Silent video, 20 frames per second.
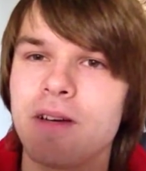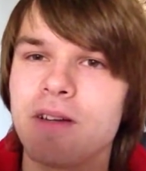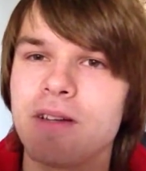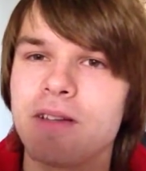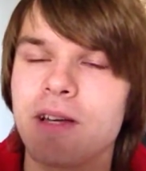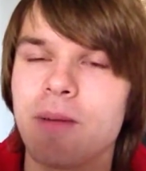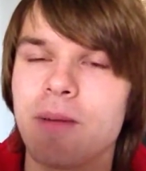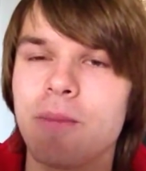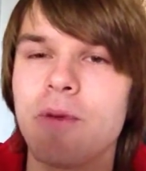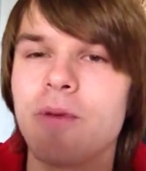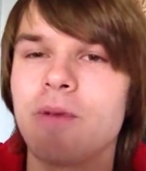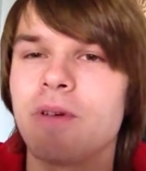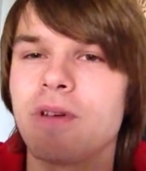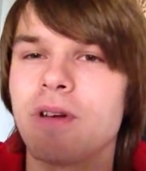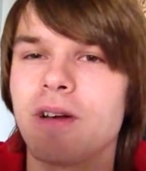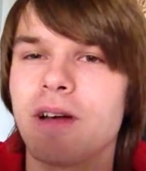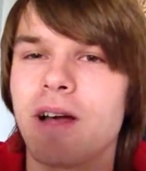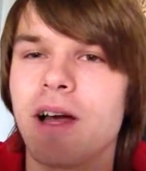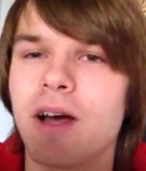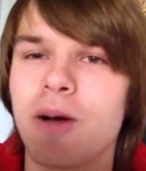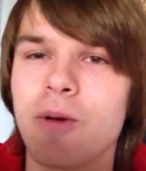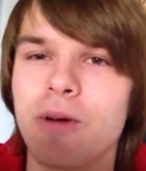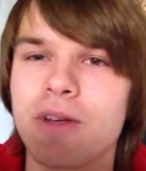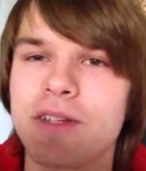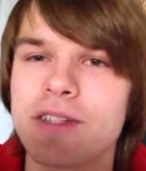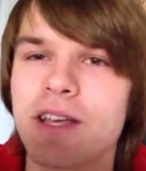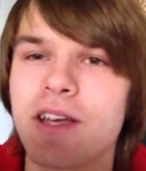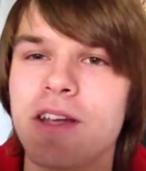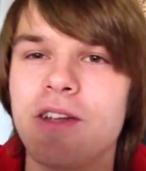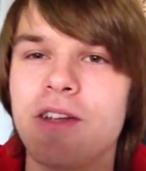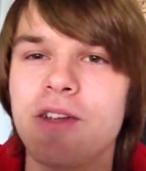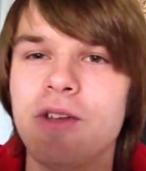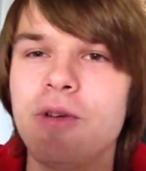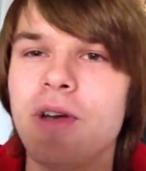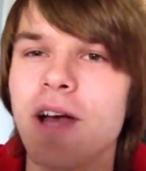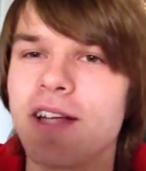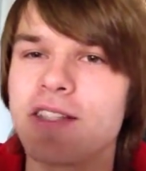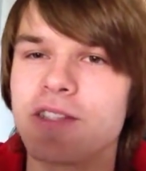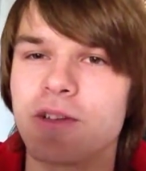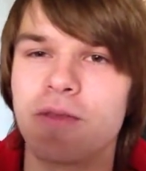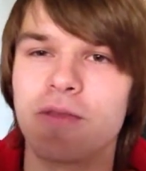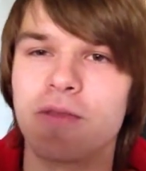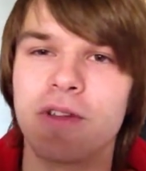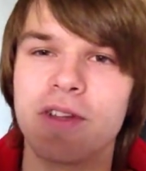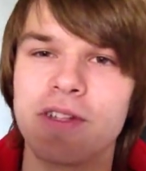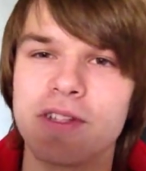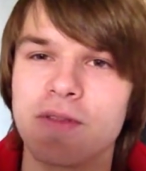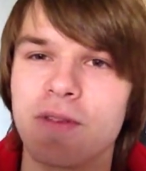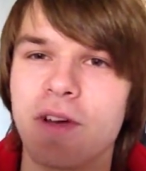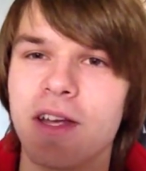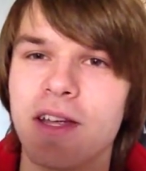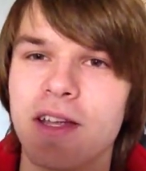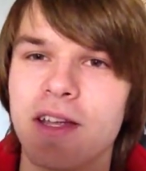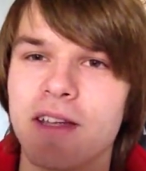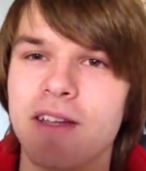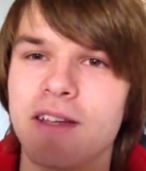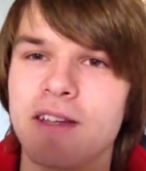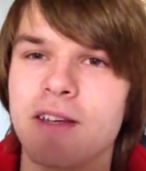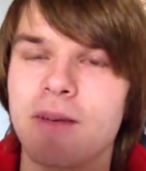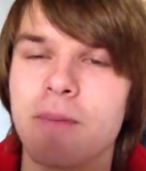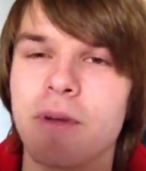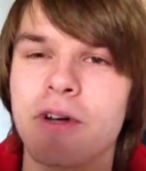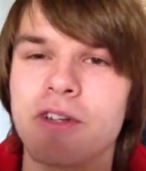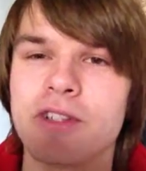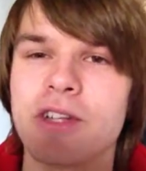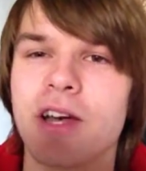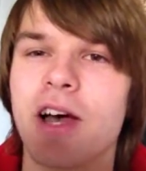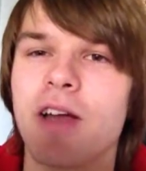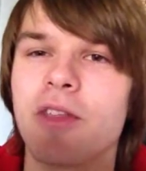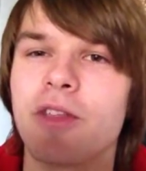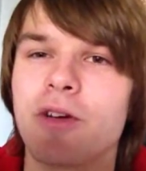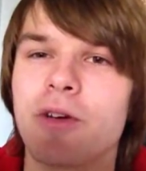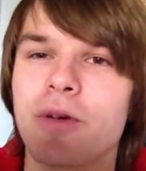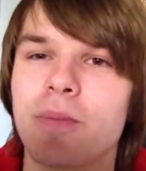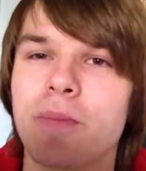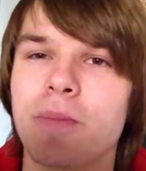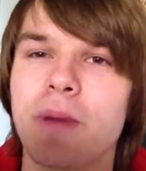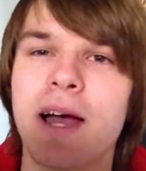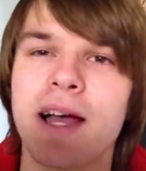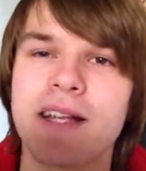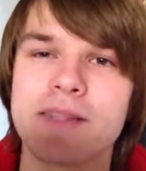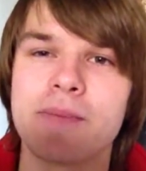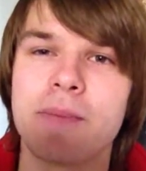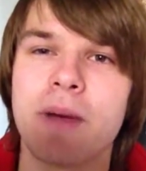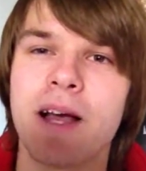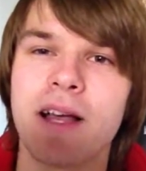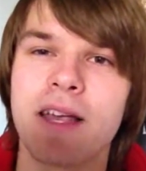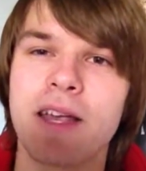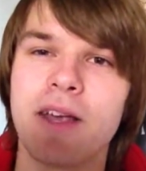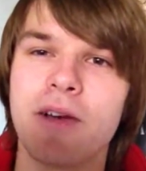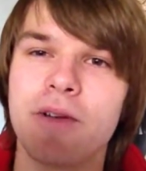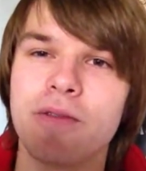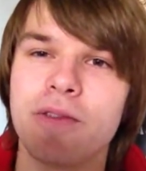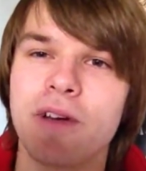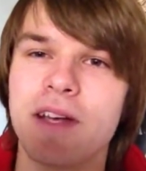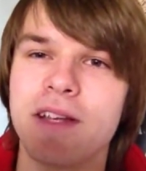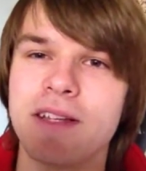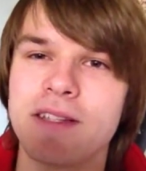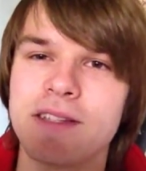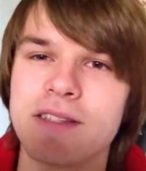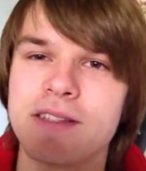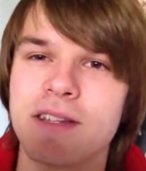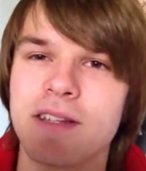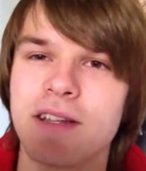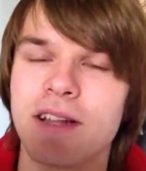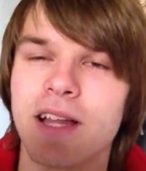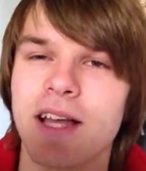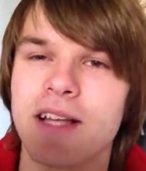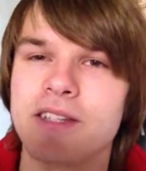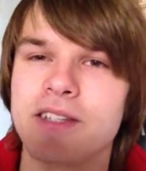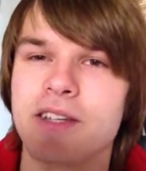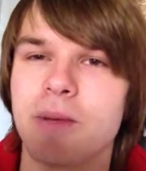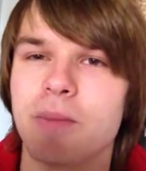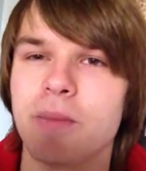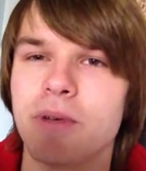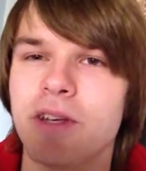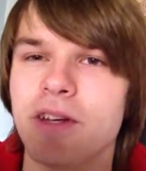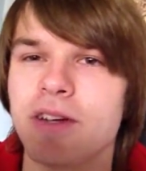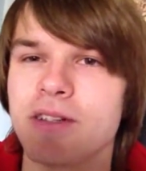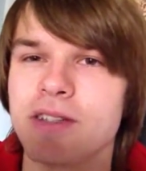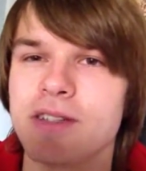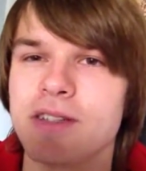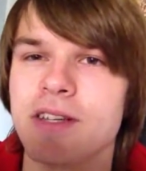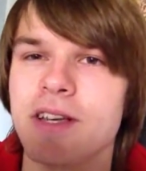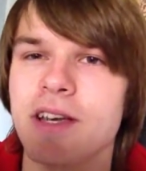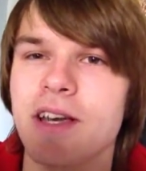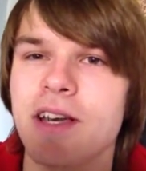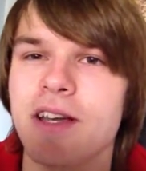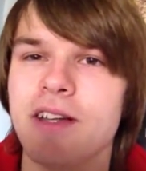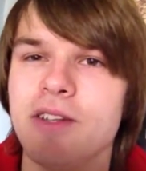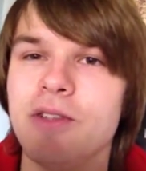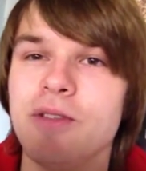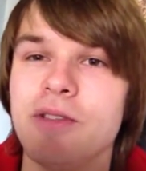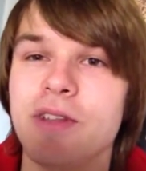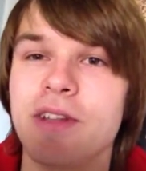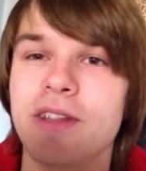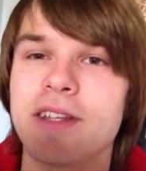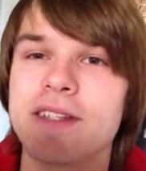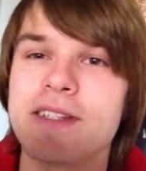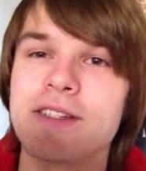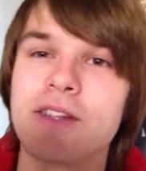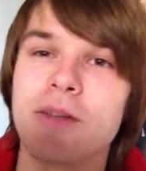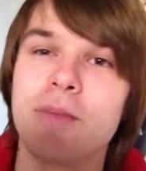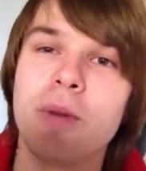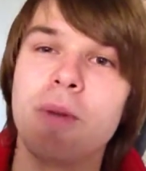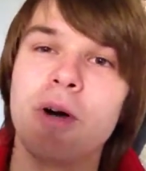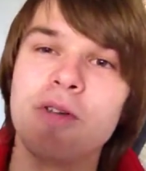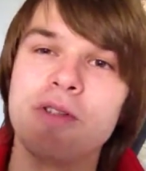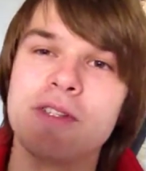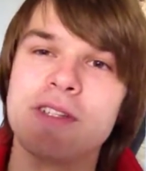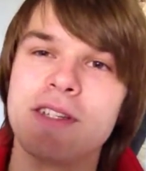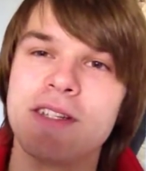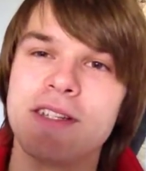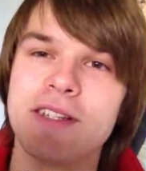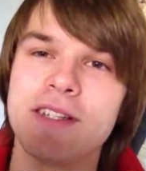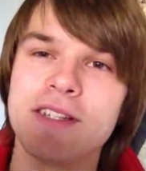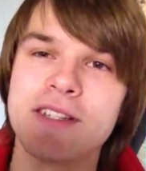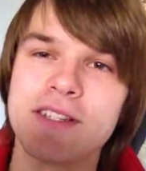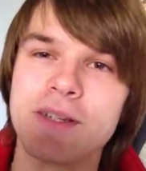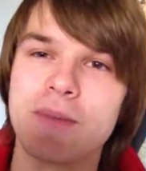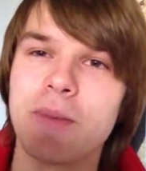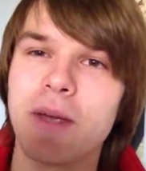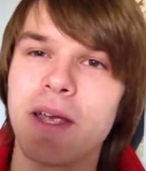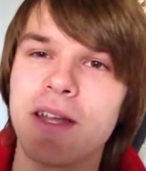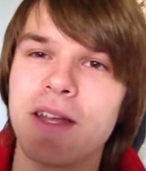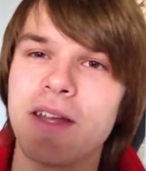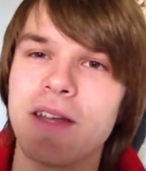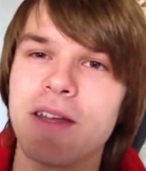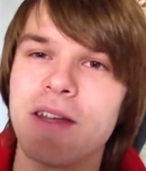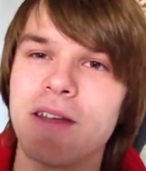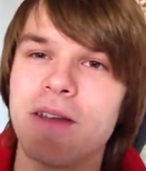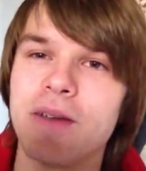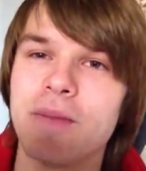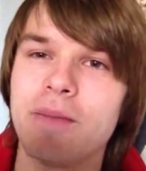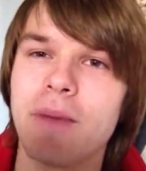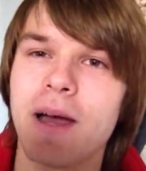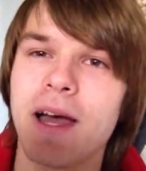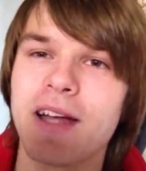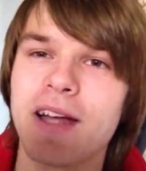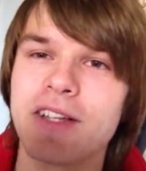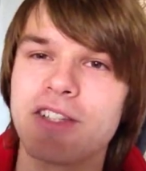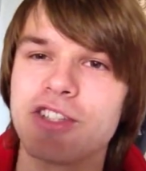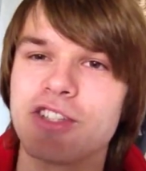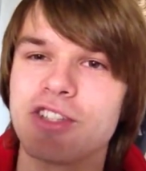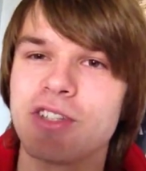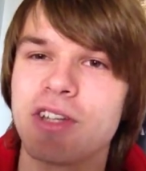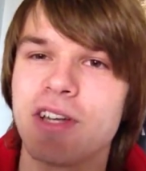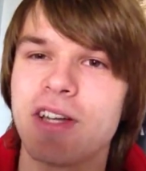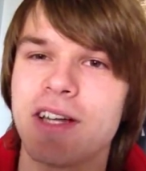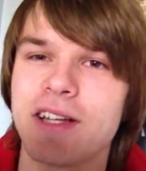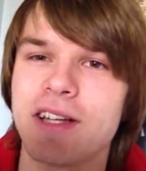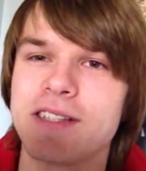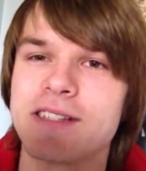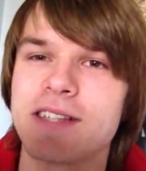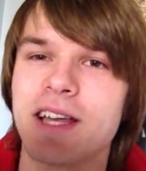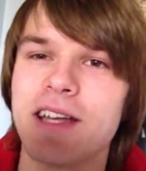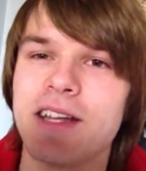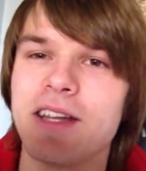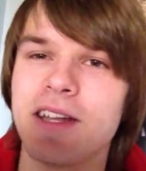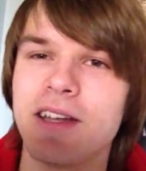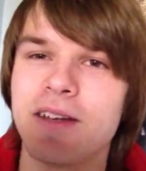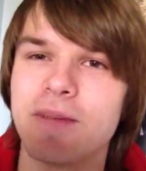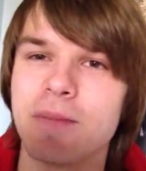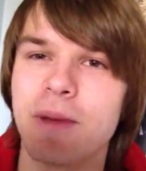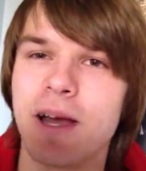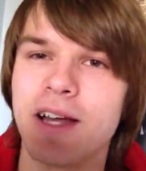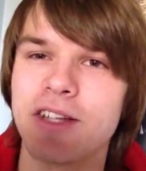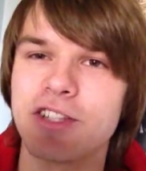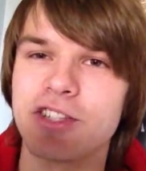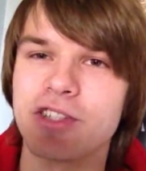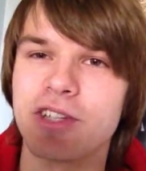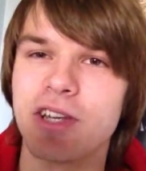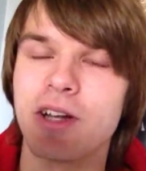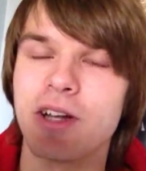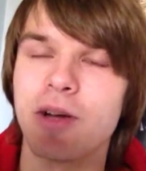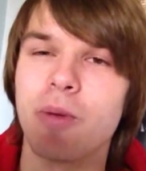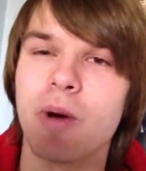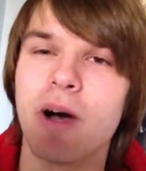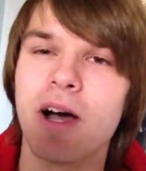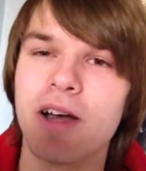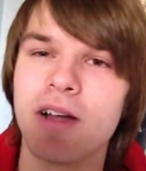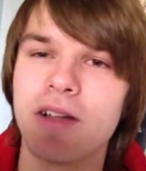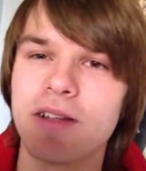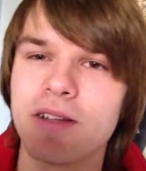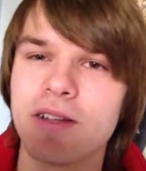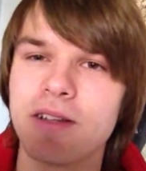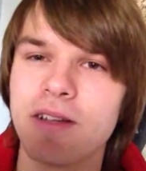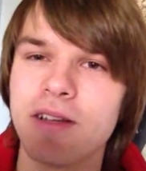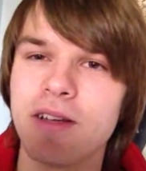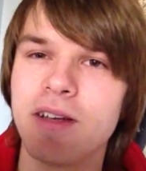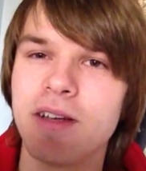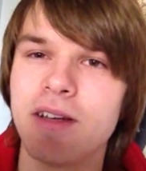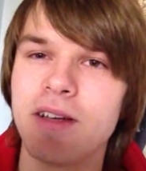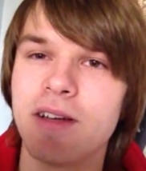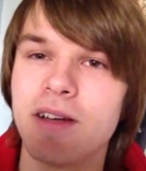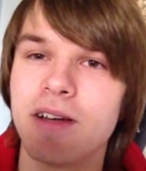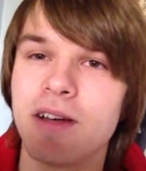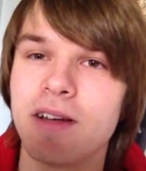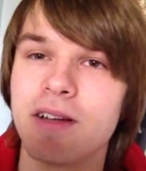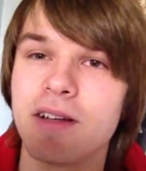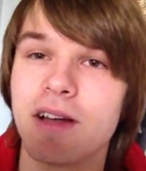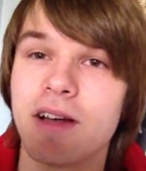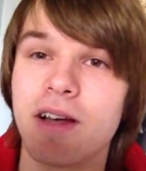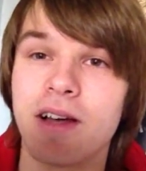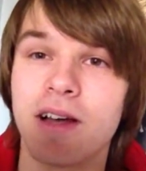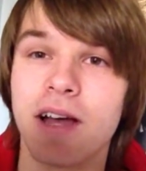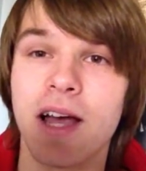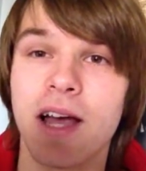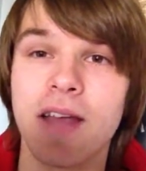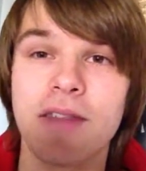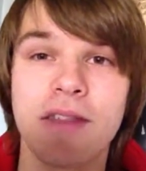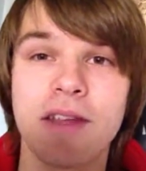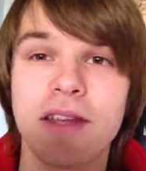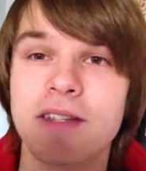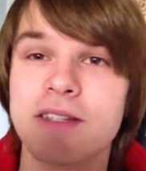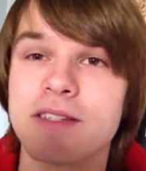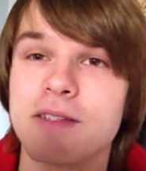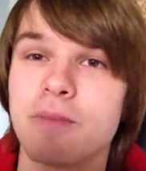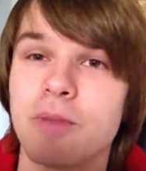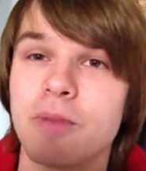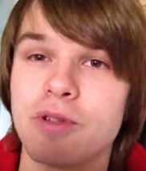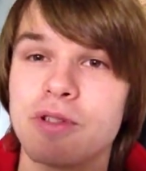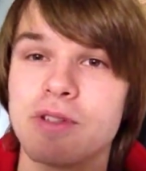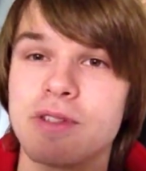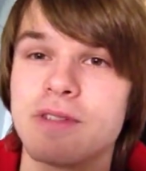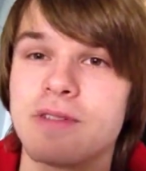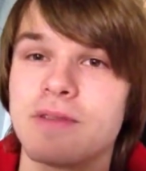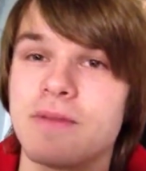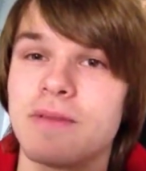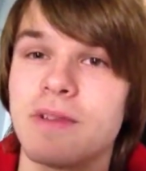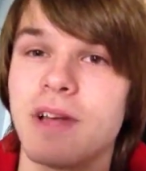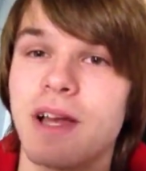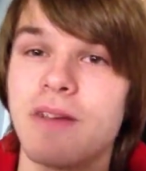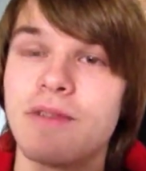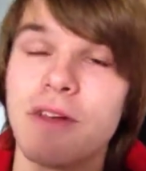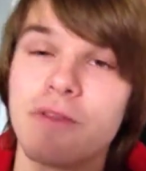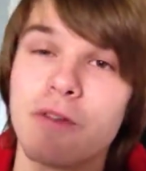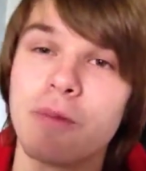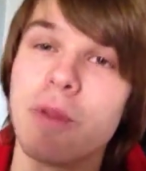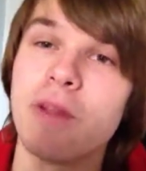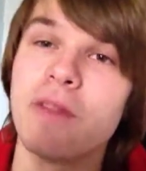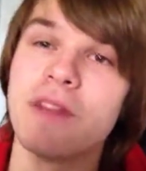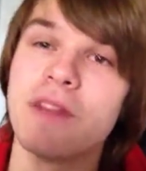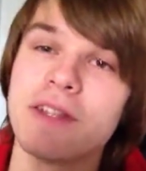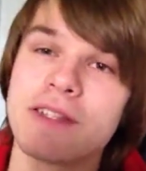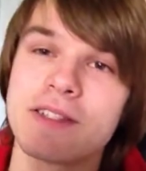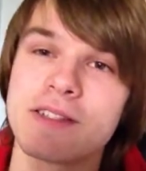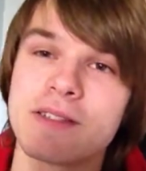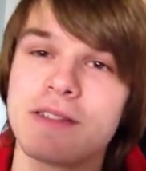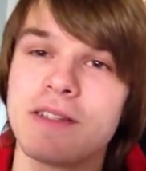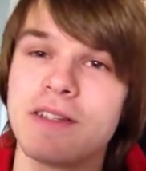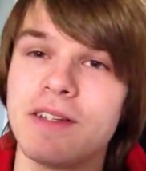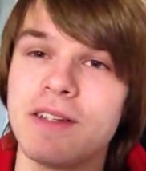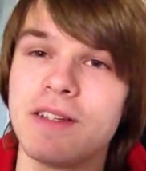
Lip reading: tell me how excited you guys are for this fight compared to other past Pacquiao fights in the last couple years. Do you think this is the most anticipated match and exciting match in a while? I think it's the most, I've never been this